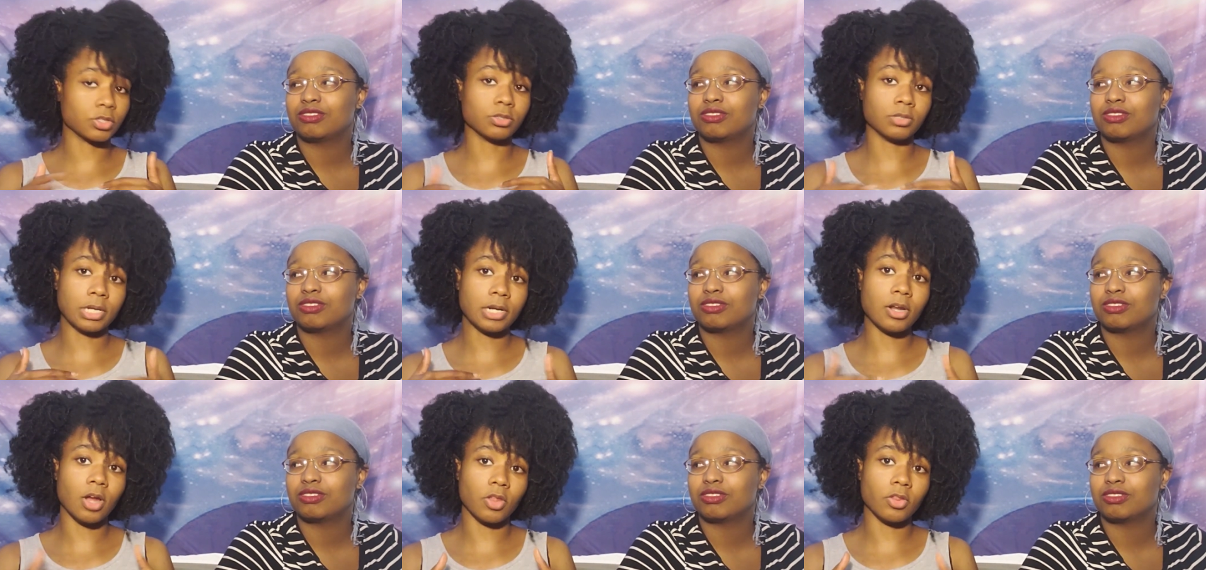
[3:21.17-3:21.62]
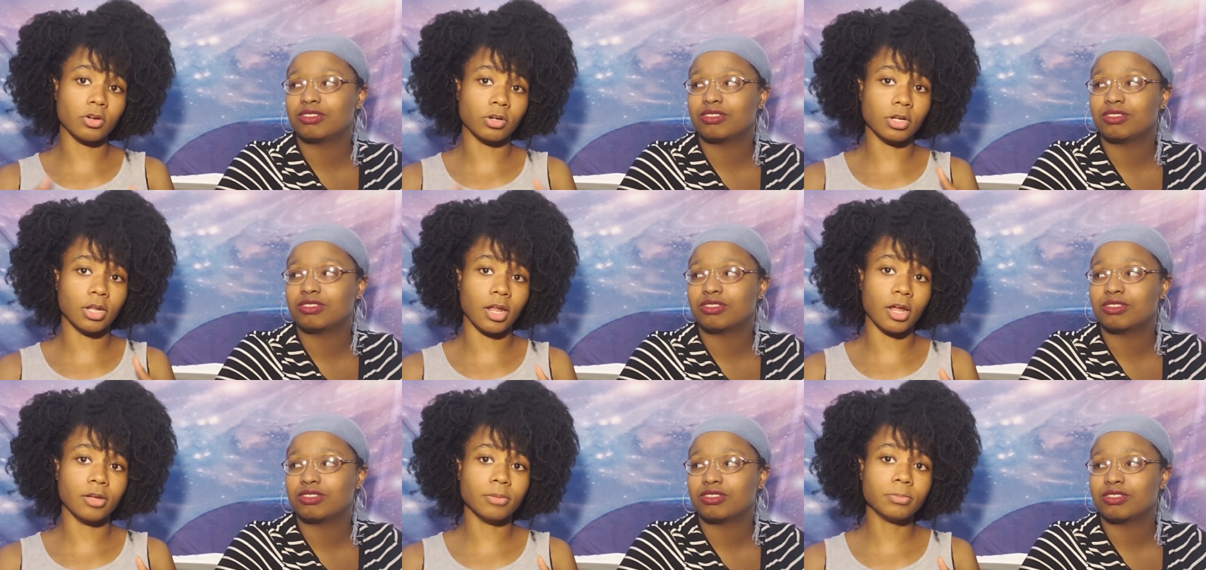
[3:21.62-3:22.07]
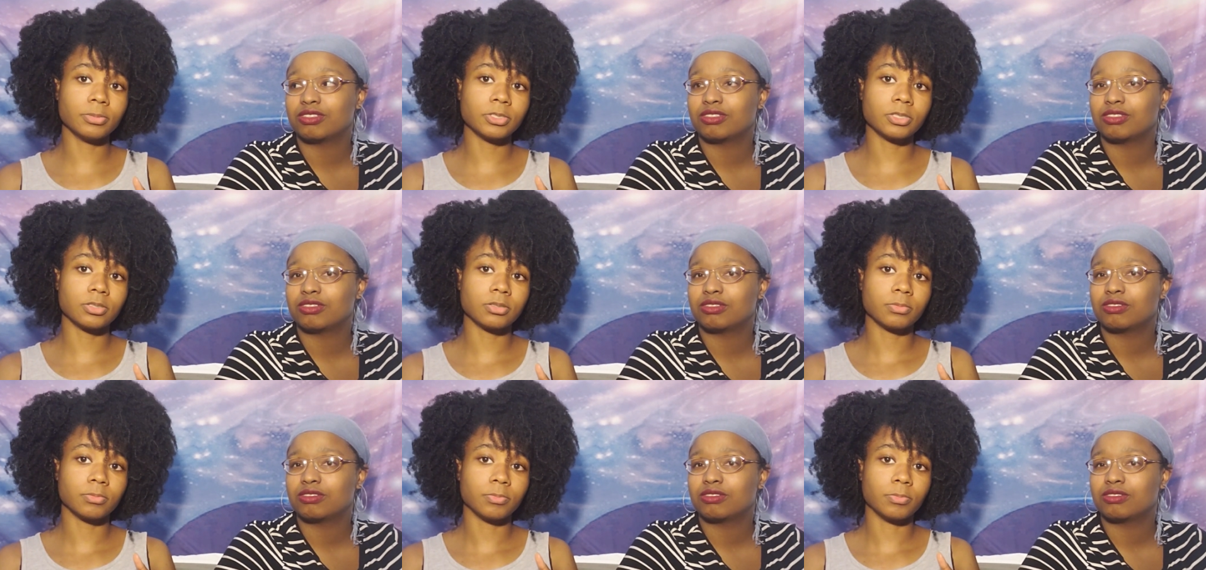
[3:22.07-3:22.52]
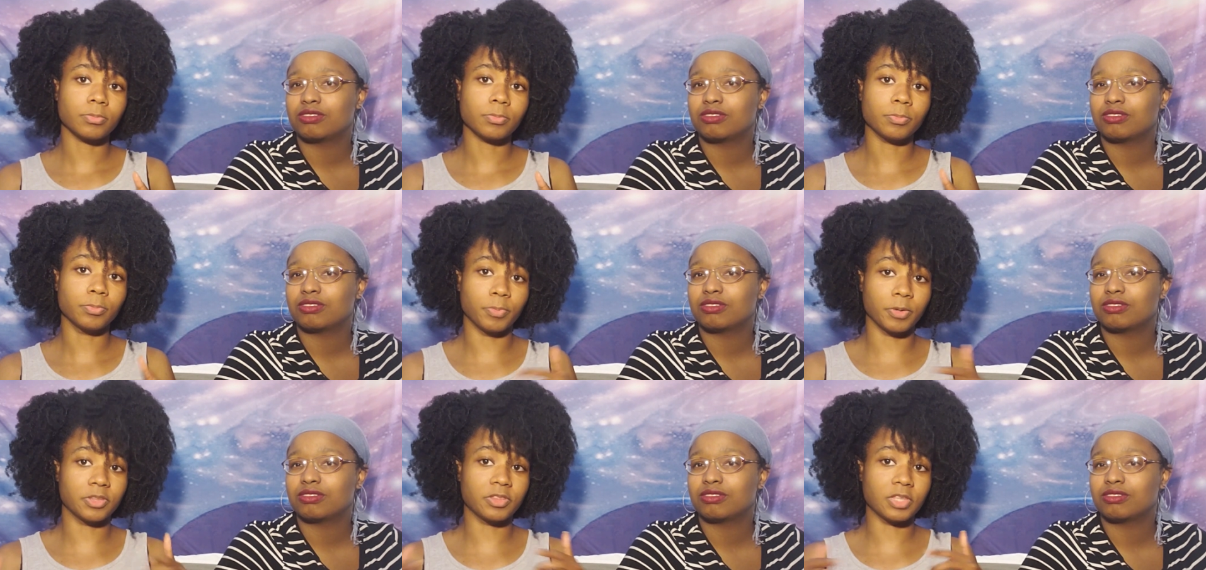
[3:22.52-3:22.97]
Speaker 1: they're in other clubs,
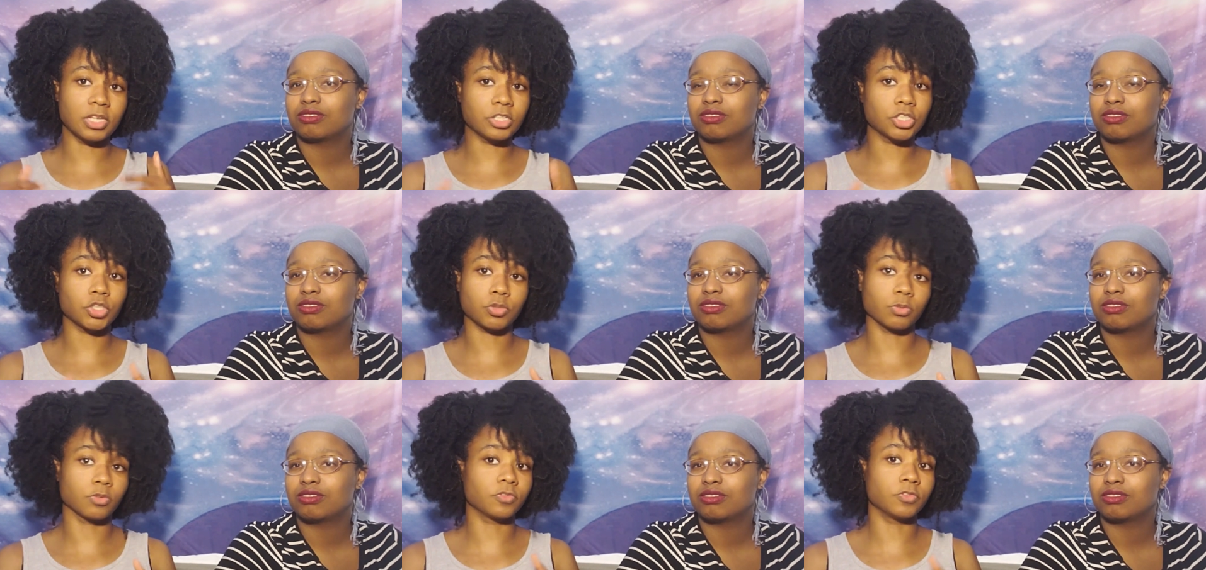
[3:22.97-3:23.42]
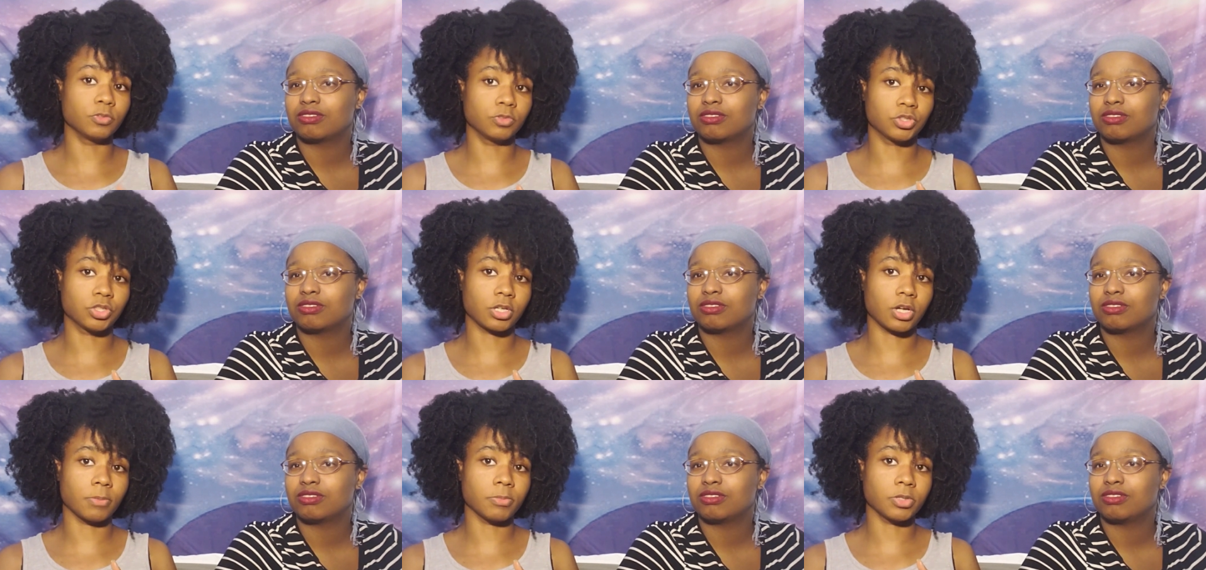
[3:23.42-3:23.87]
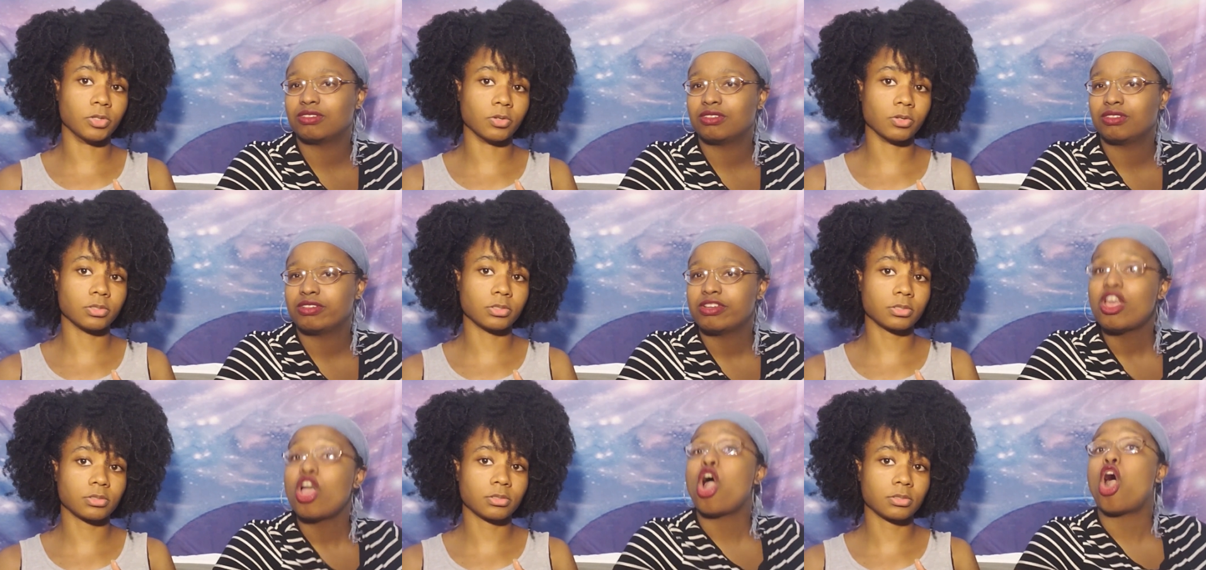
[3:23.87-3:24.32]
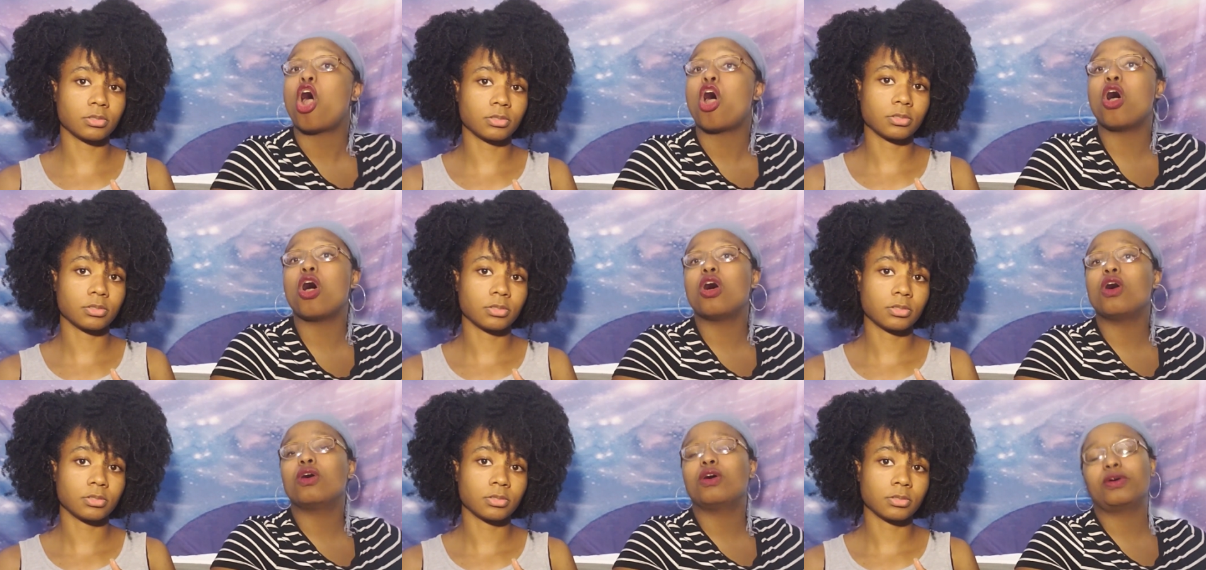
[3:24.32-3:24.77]
but they just refuse to come to yours.
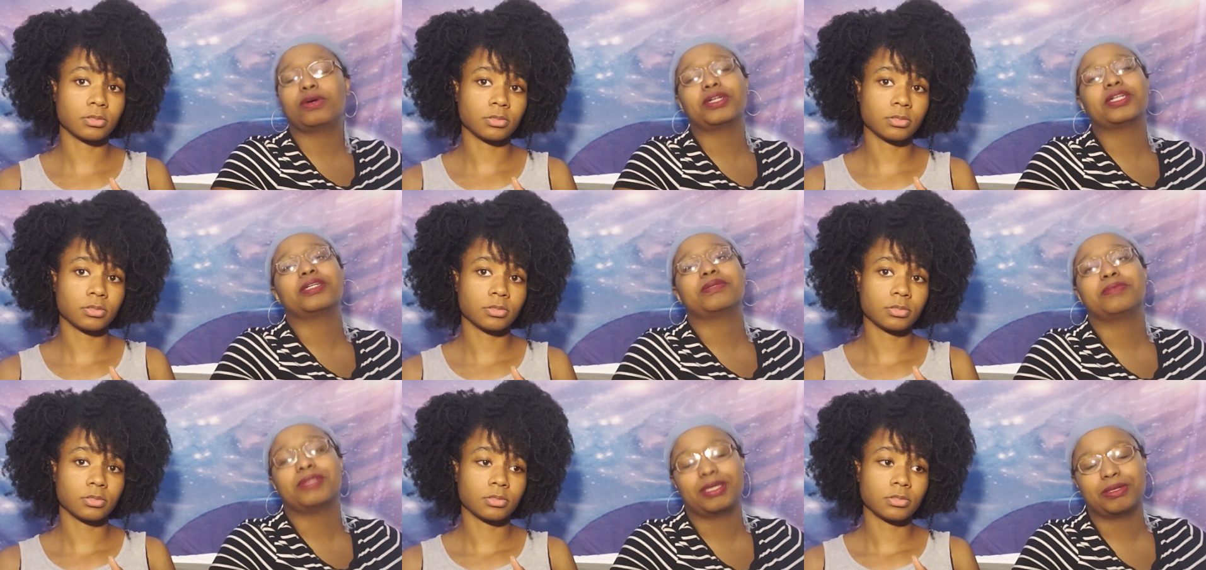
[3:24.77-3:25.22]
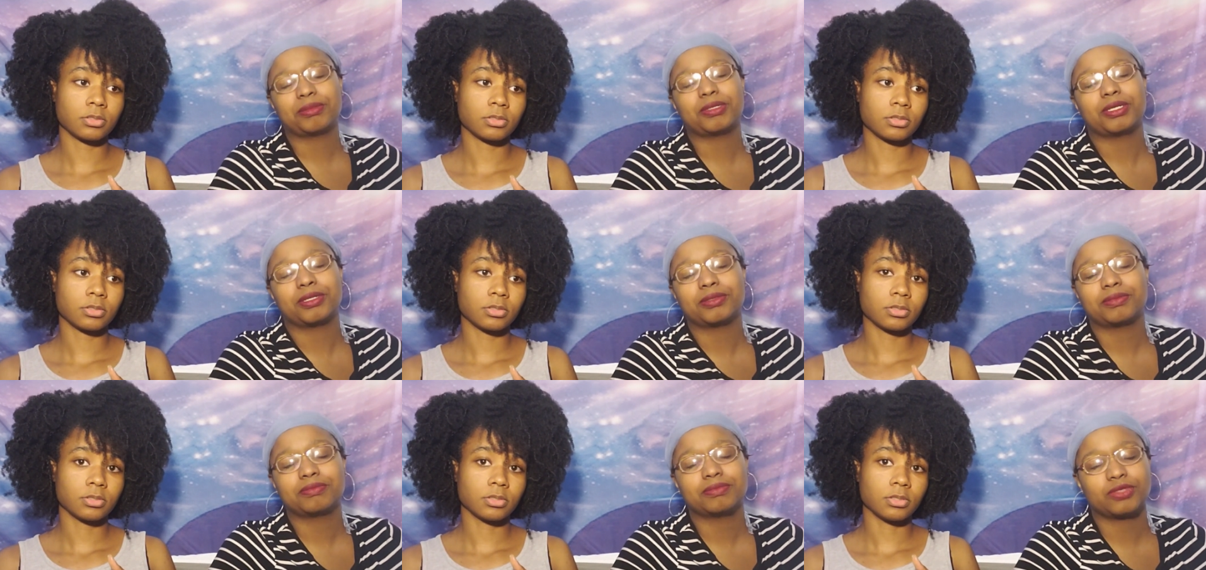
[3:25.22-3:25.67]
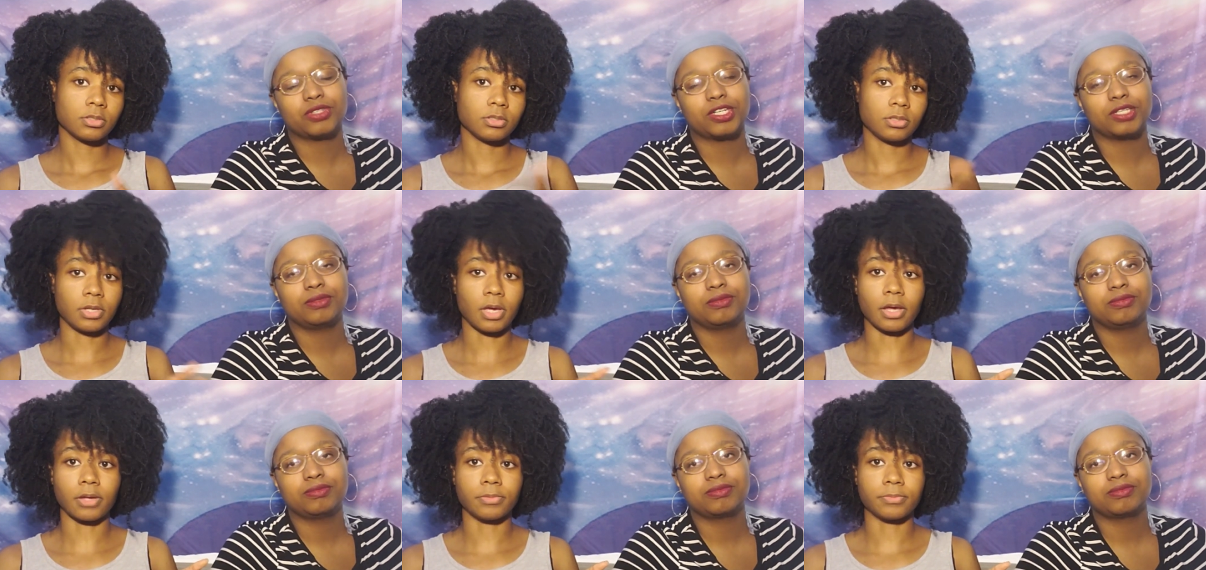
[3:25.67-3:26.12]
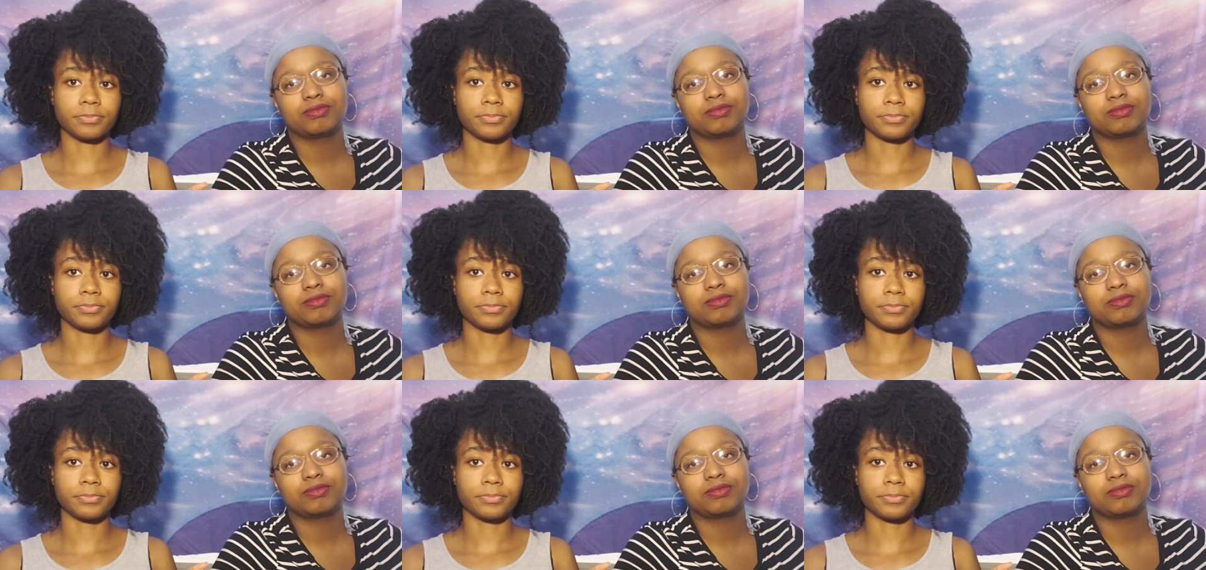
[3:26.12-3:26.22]
Speaker 2: Oh, okay. Yeah.
Speaker 1: Yeah.